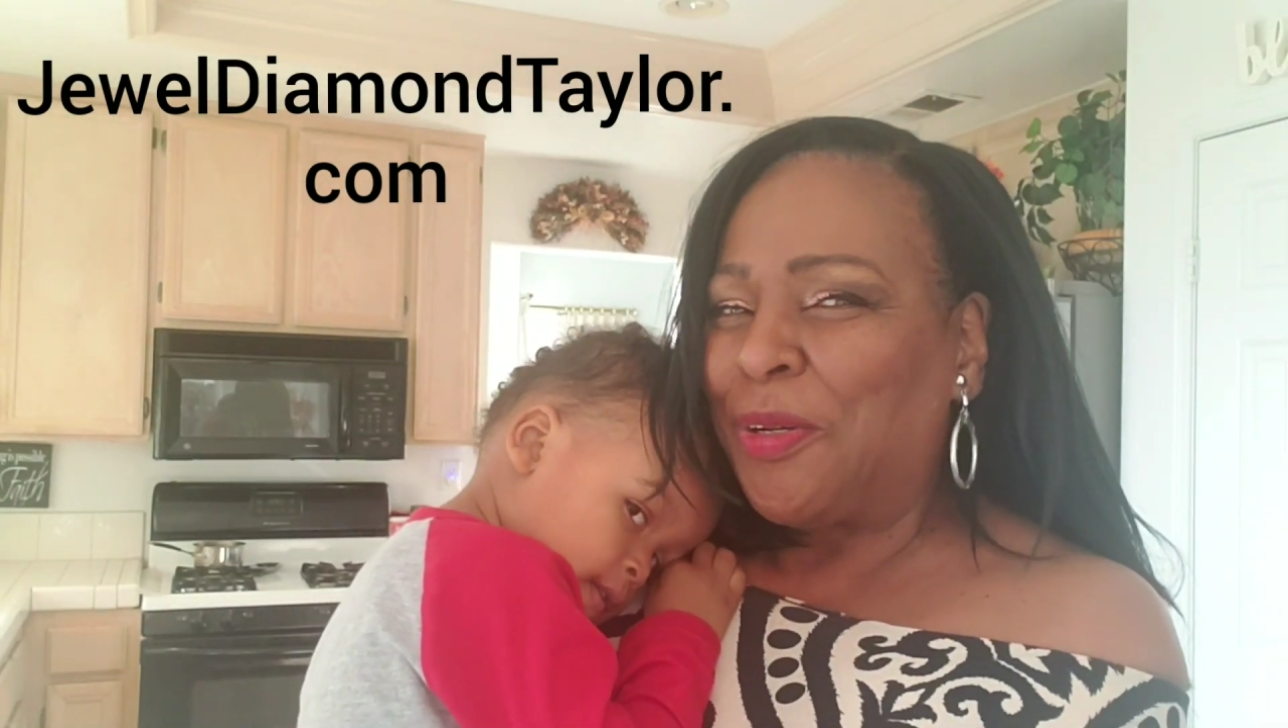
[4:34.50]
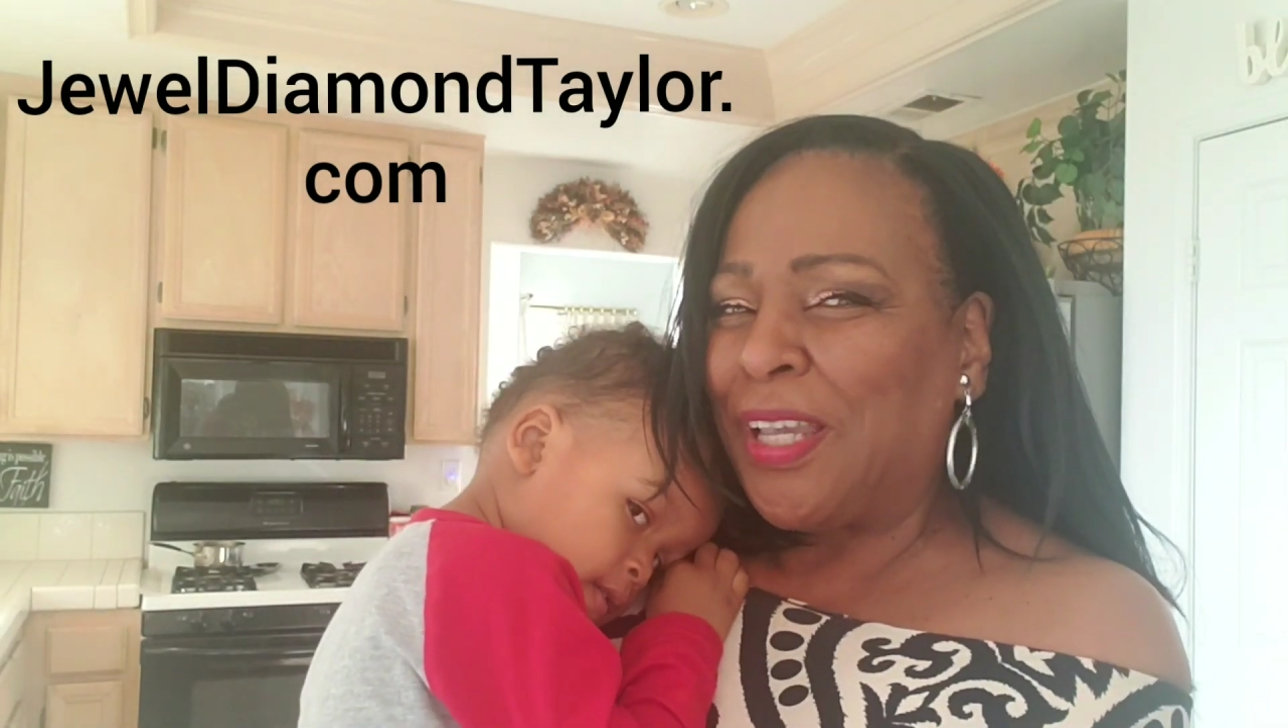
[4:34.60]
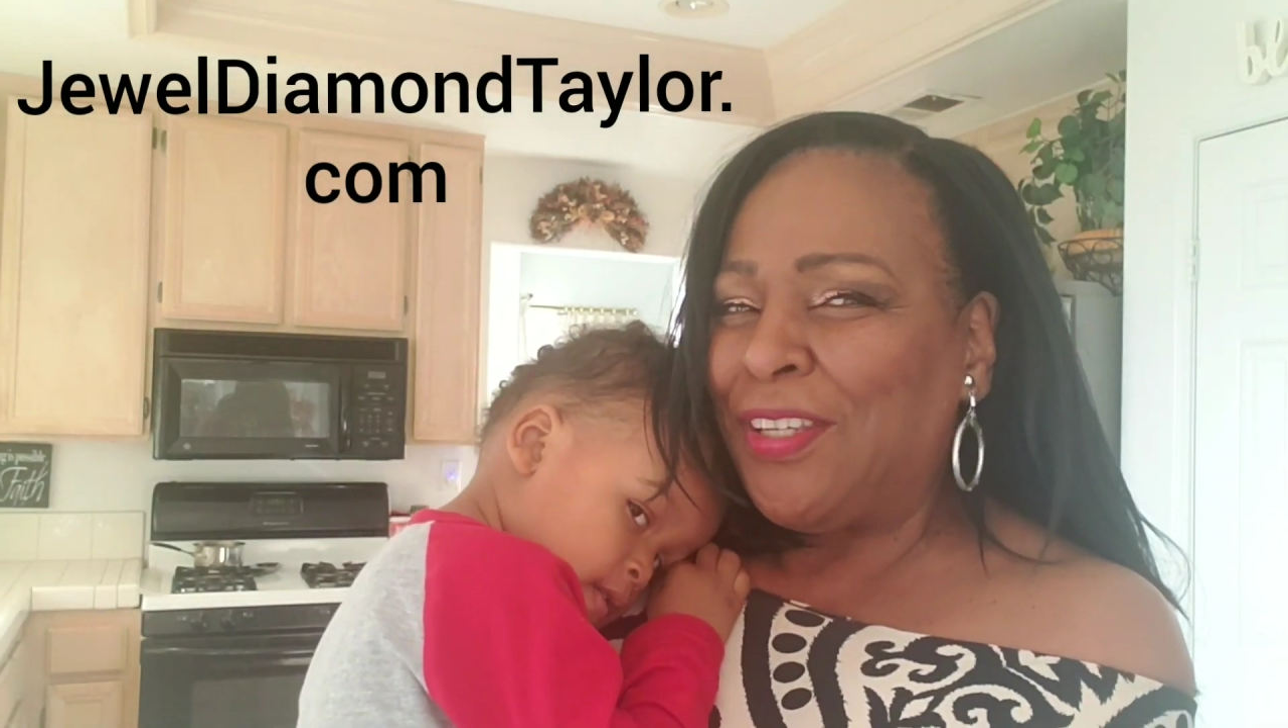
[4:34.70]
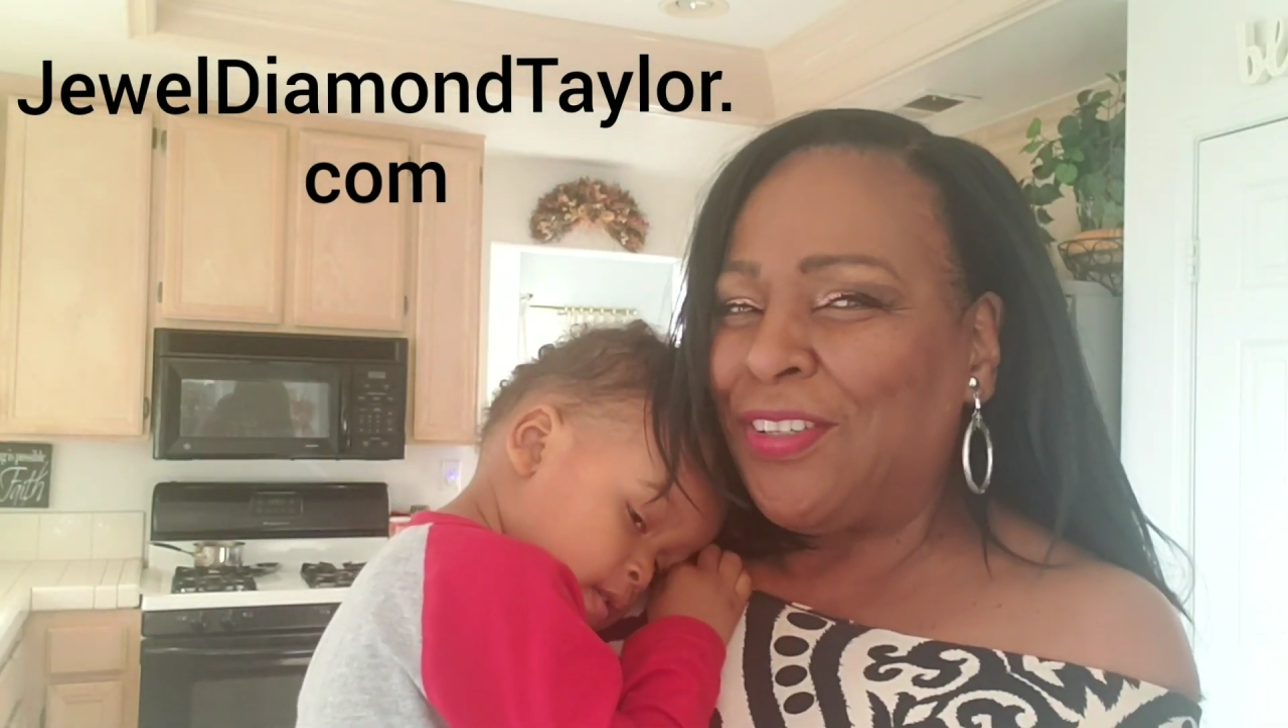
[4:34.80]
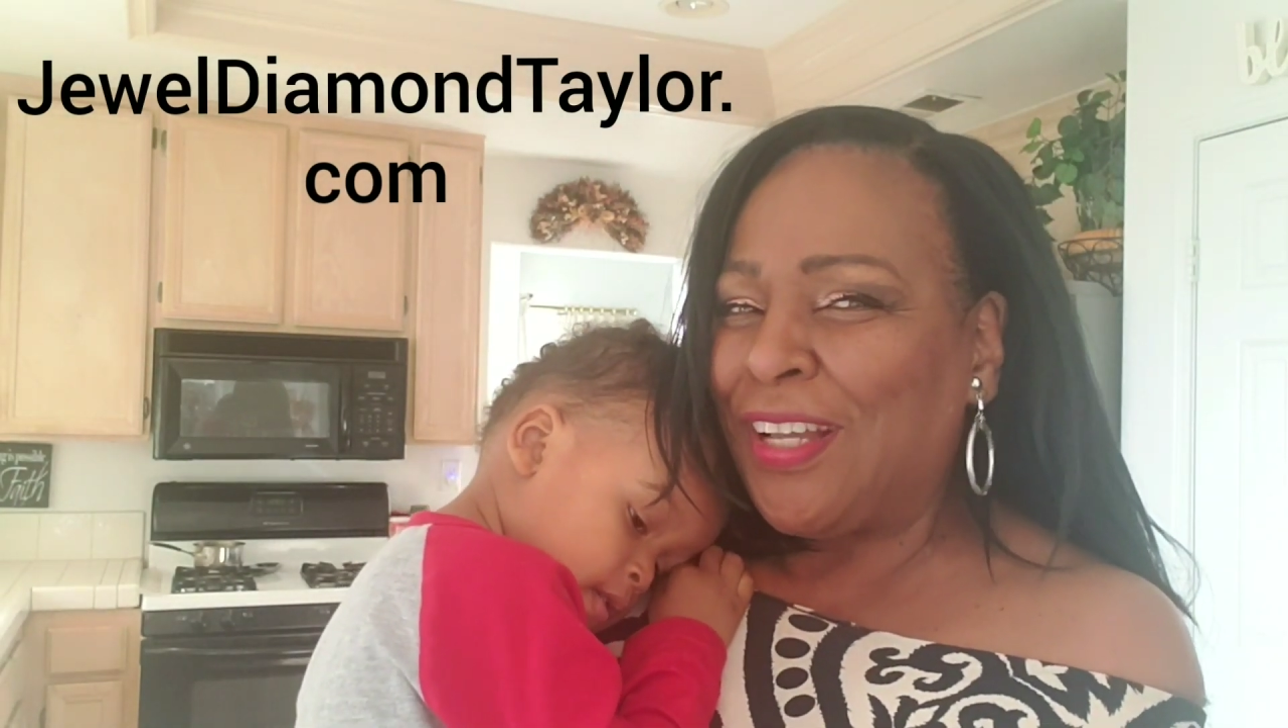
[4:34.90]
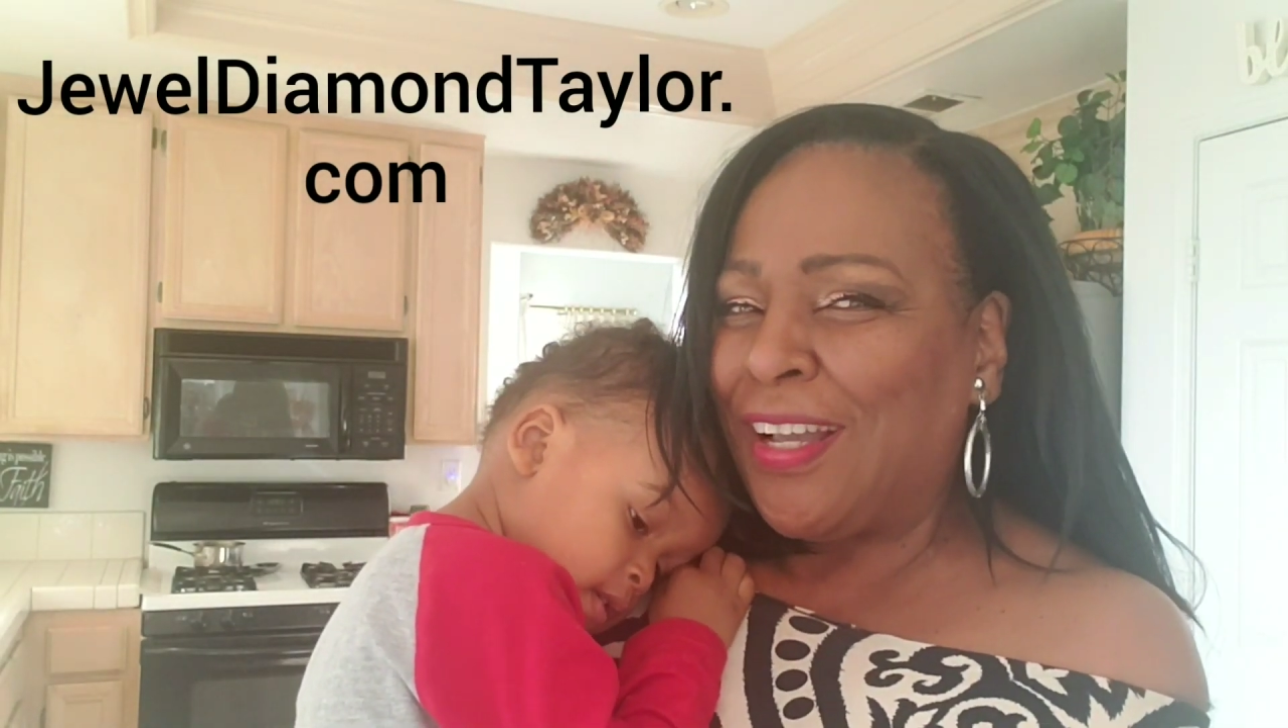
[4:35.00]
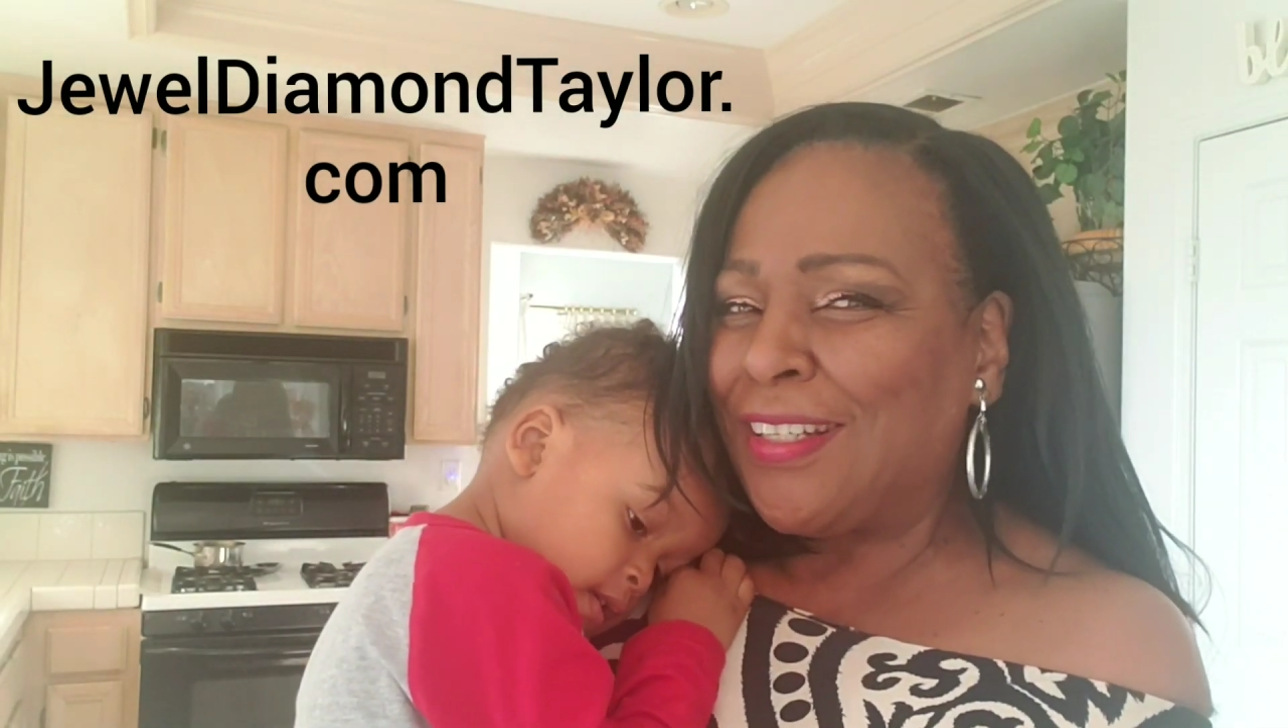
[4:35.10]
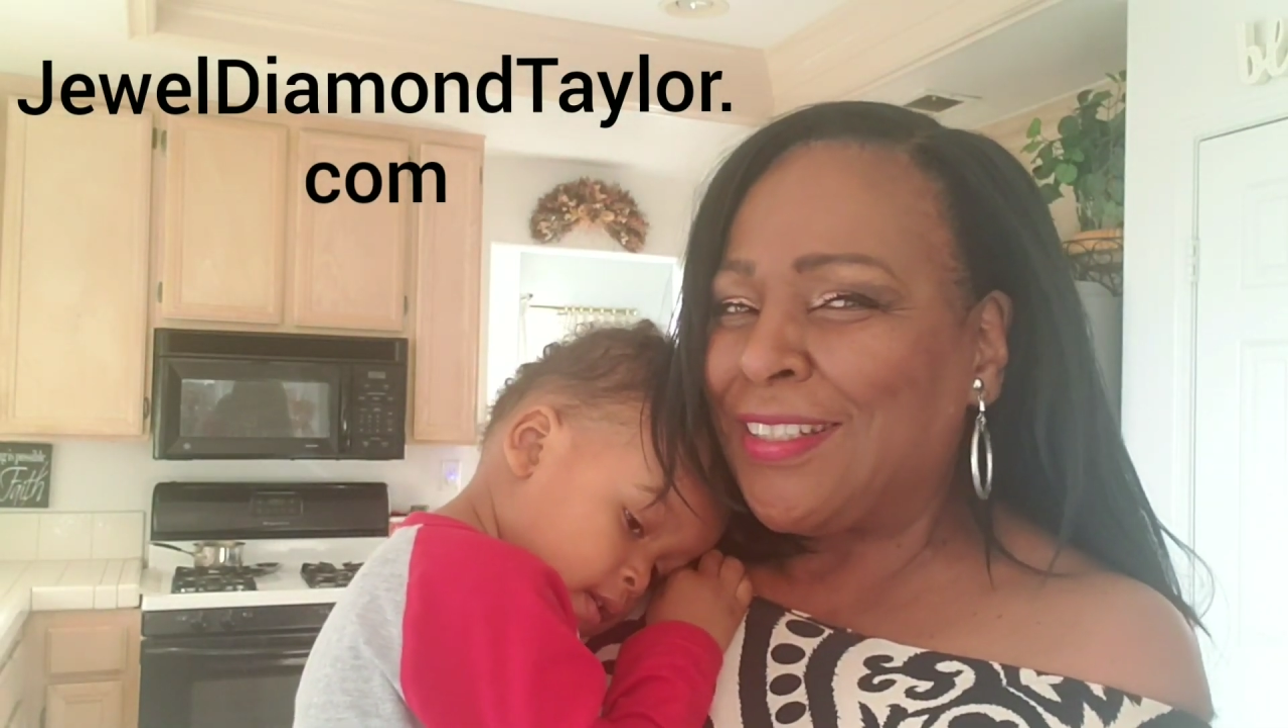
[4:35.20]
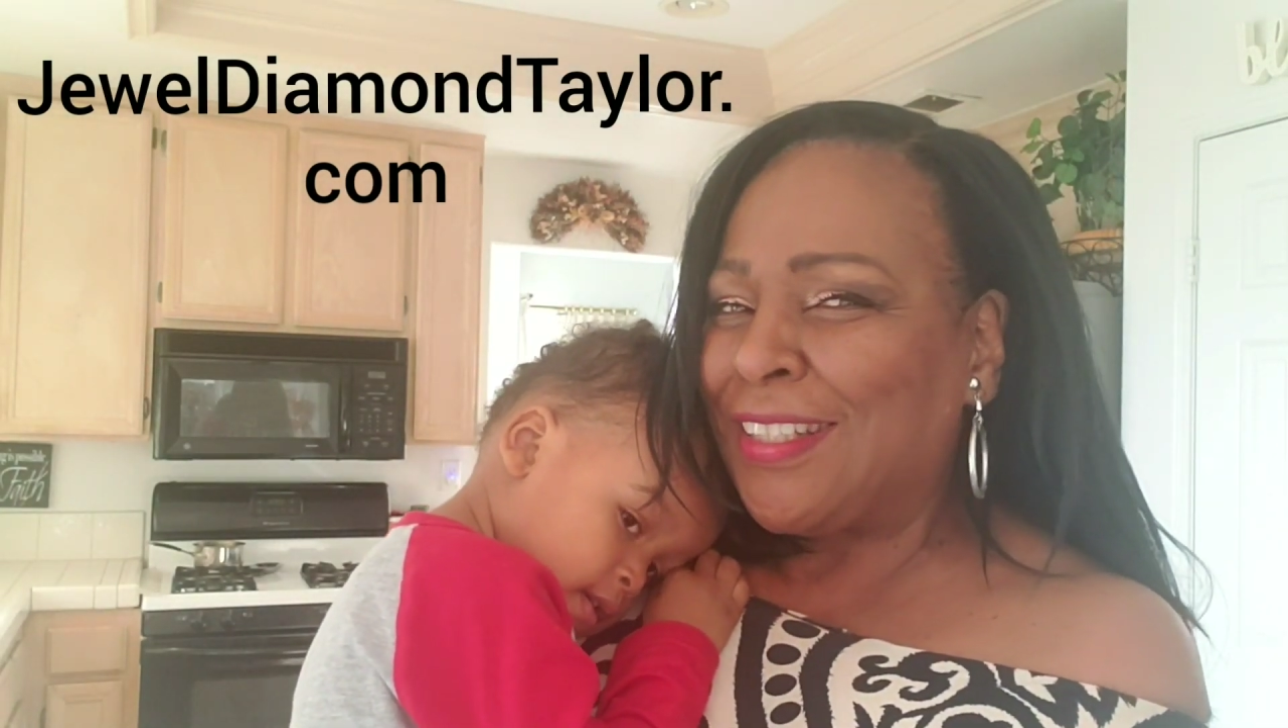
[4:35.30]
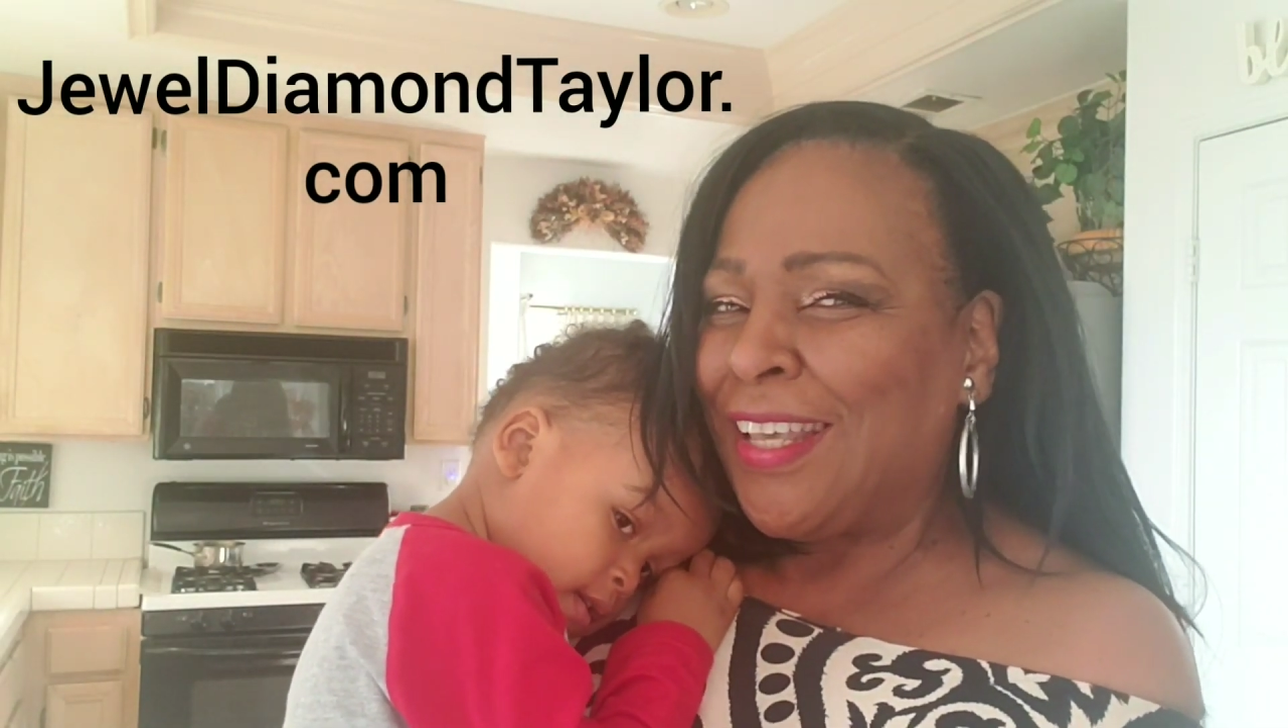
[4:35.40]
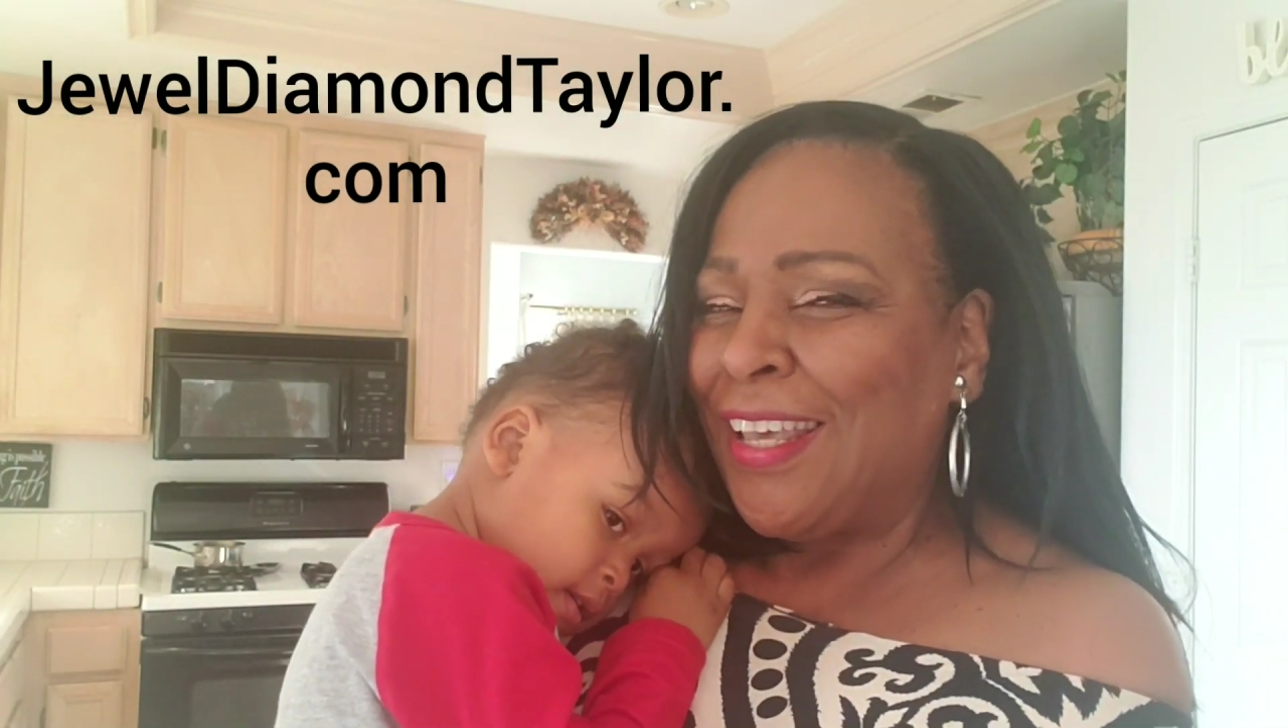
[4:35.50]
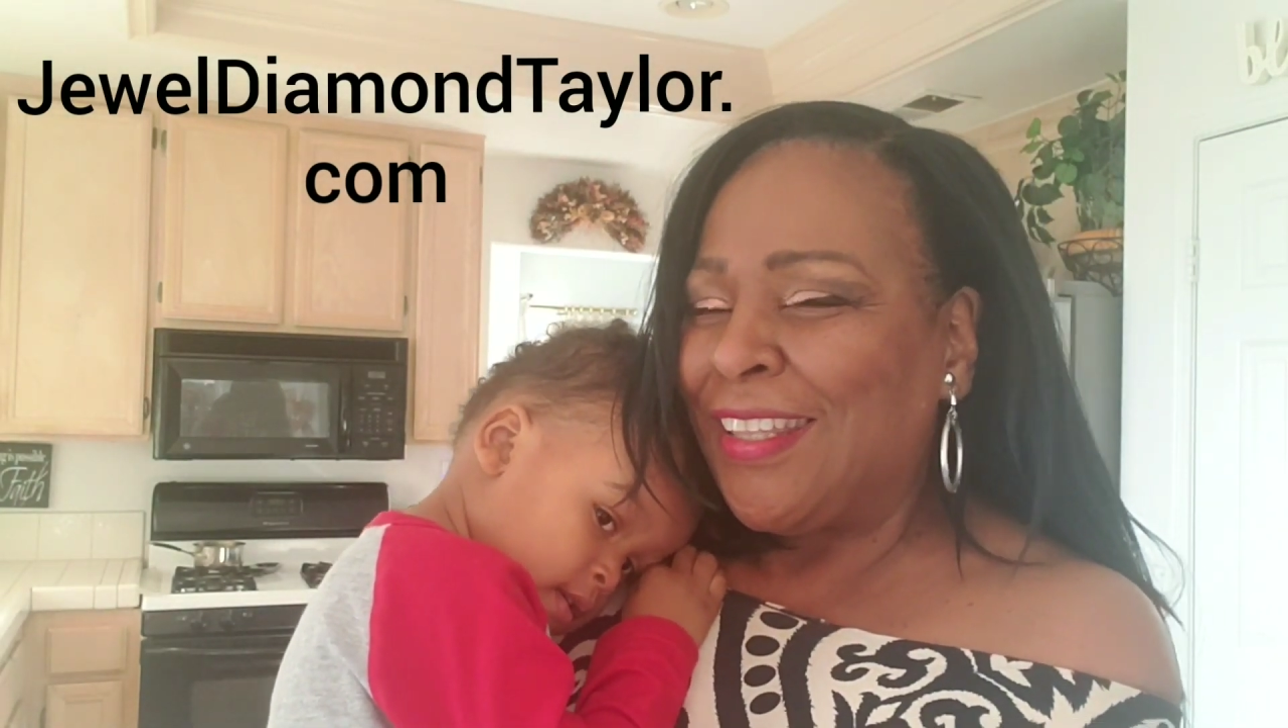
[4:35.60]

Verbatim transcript: Okay, you guys,